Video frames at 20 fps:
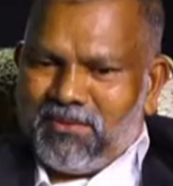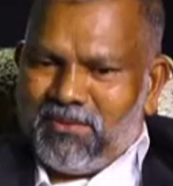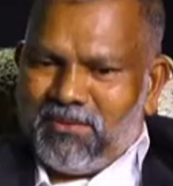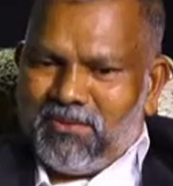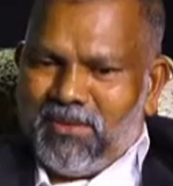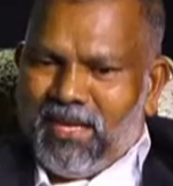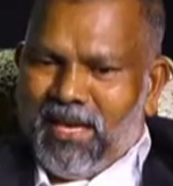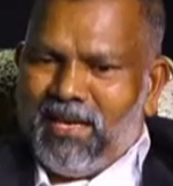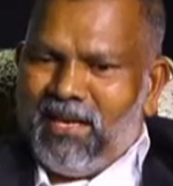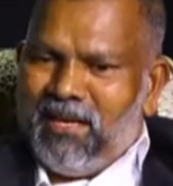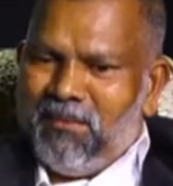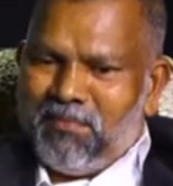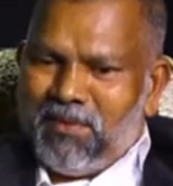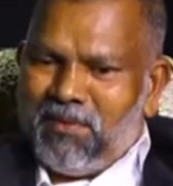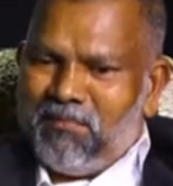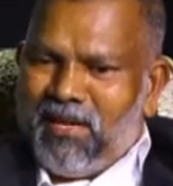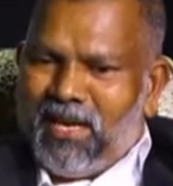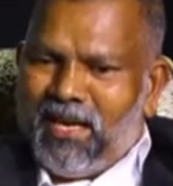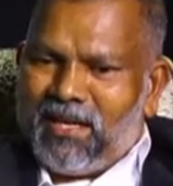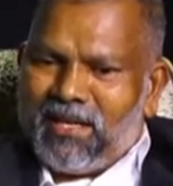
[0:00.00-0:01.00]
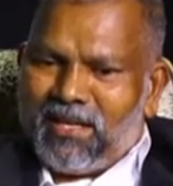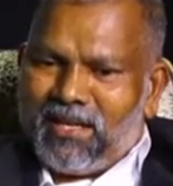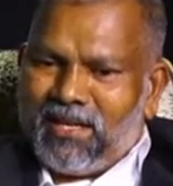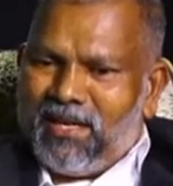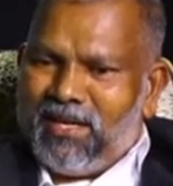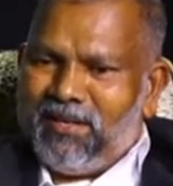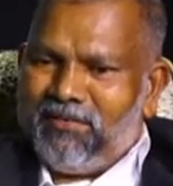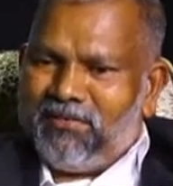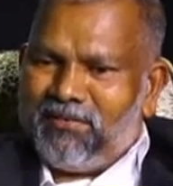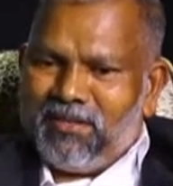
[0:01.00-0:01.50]
who end up in married
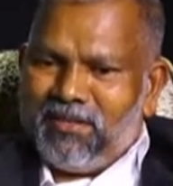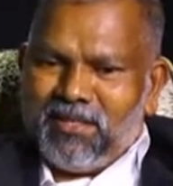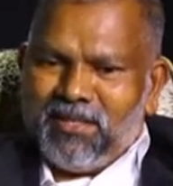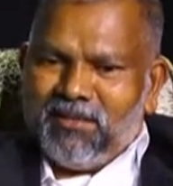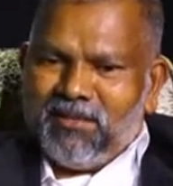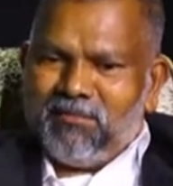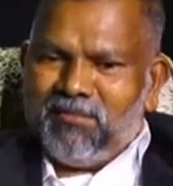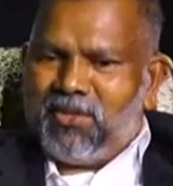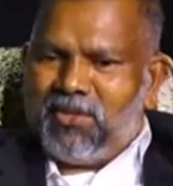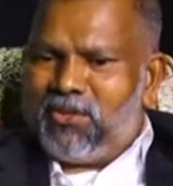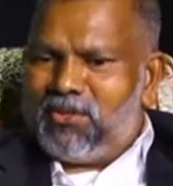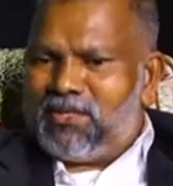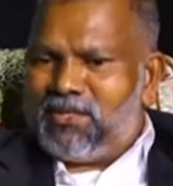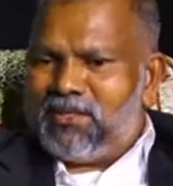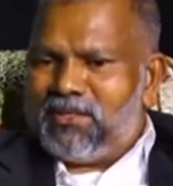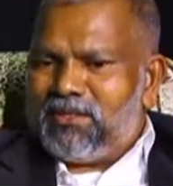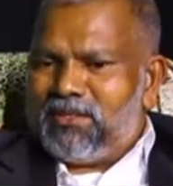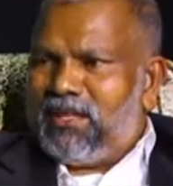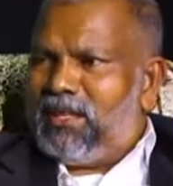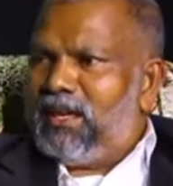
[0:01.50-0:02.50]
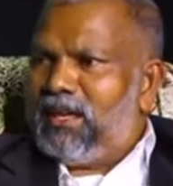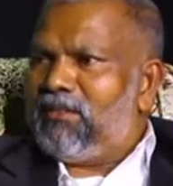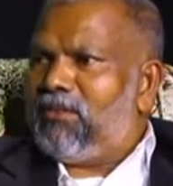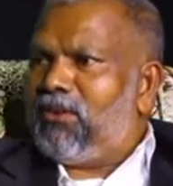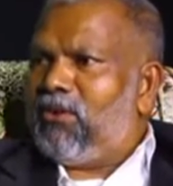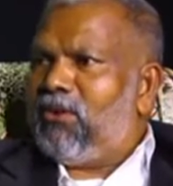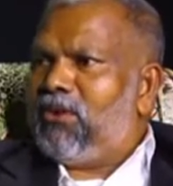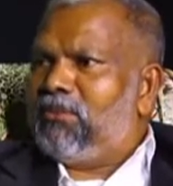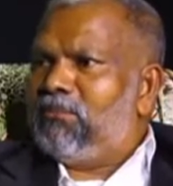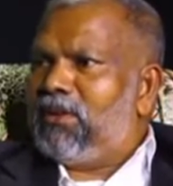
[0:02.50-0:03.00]
life because they had
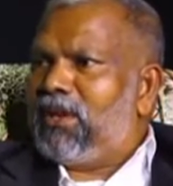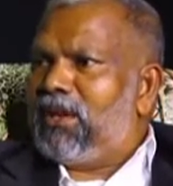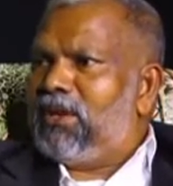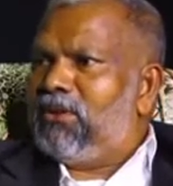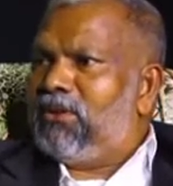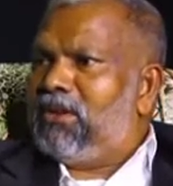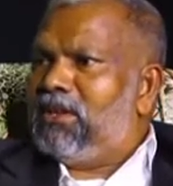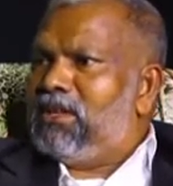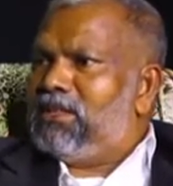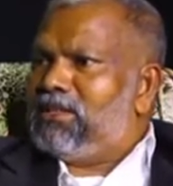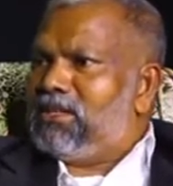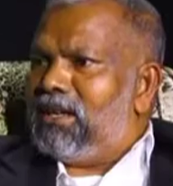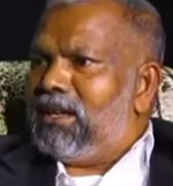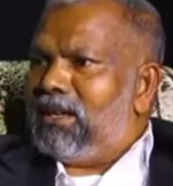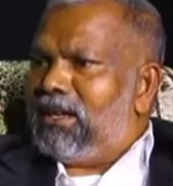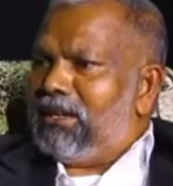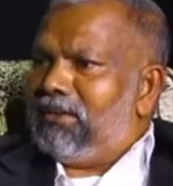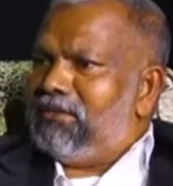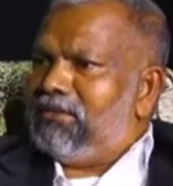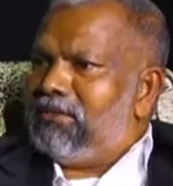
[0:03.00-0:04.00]
wrong priorities in life.